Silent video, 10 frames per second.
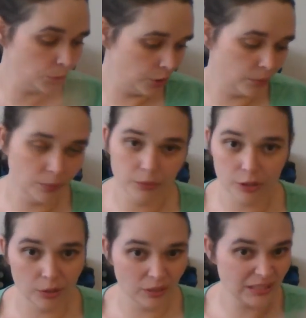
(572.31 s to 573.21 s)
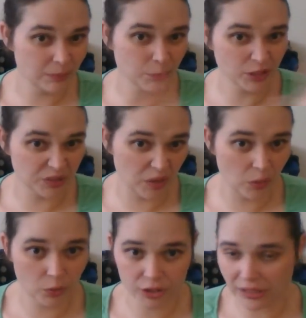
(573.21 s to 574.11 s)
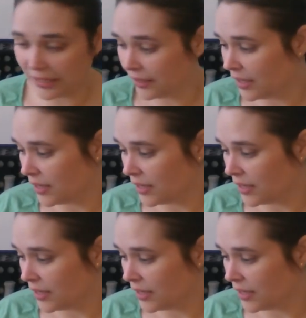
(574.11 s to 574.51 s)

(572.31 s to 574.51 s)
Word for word: know, you know, it's pretty strong orange scent.